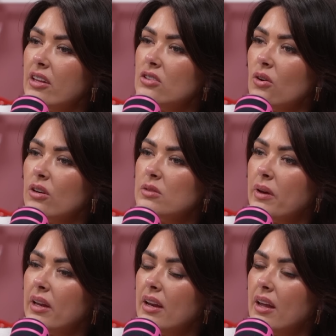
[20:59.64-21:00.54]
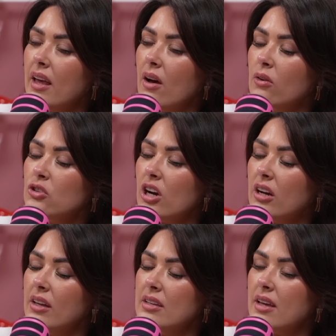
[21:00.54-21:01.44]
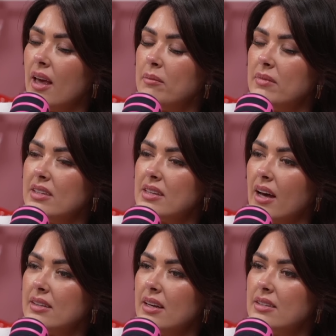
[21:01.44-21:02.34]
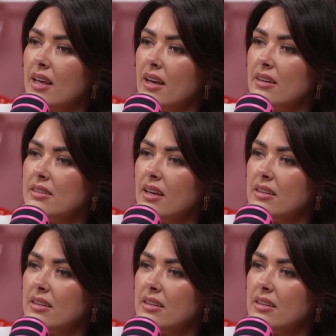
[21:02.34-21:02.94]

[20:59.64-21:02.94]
the dogs went and ate all Charlie's empty satay sticks? Did I